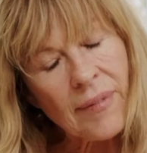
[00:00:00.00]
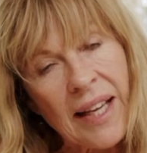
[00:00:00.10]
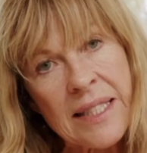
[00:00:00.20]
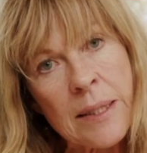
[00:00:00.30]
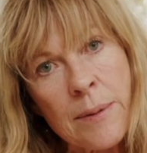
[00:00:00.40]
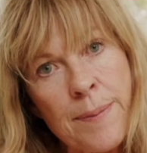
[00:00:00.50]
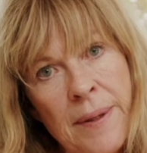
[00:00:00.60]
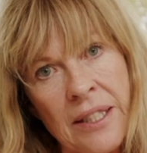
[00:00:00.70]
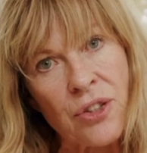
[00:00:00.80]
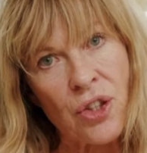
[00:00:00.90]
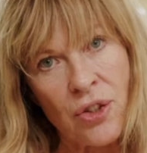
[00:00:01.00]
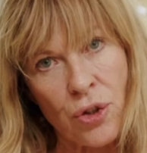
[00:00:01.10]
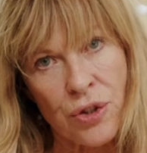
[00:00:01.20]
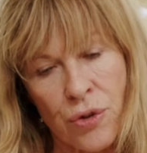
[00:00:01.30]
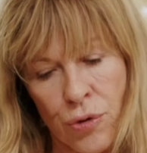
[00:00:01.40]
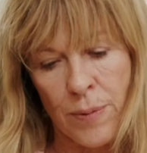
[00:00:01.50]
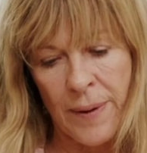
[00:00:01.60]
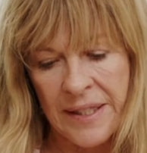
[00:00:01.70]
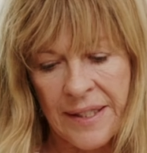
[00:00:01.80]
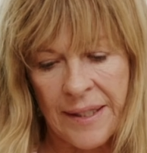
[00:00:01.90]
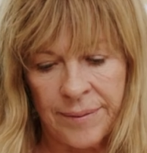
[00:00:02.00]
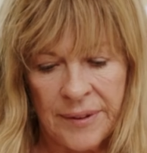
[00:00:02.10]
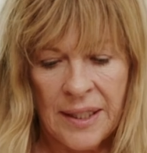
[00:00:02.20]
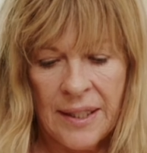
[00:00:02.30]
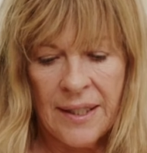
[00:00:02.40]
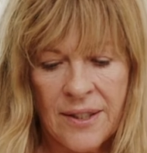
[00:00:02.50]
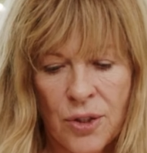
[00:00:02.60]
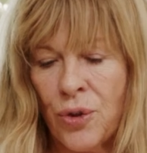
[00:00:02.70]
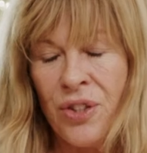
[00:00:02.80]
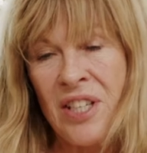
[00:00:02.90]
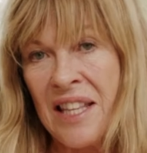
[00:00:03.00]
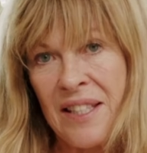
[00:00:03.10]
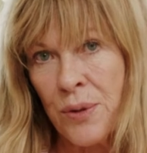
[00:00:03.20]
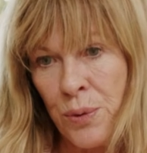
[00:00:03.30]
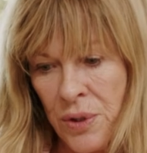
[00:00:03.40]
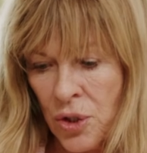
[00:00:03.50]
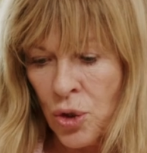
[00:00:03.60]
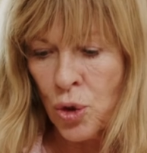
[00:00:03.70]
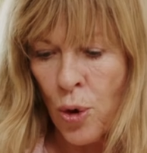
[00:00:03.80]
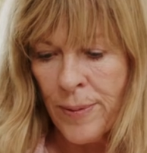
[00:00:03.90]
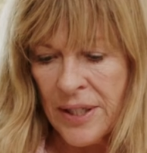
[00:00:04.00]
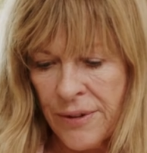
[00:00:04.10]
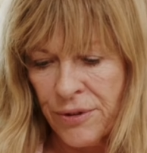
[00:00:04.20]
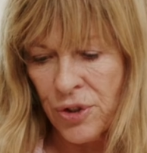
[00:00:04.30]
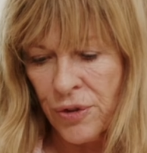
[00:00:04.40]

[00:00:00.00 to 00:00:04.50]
and some spinach and toss it through the pasta. So you can take the sauce in so many different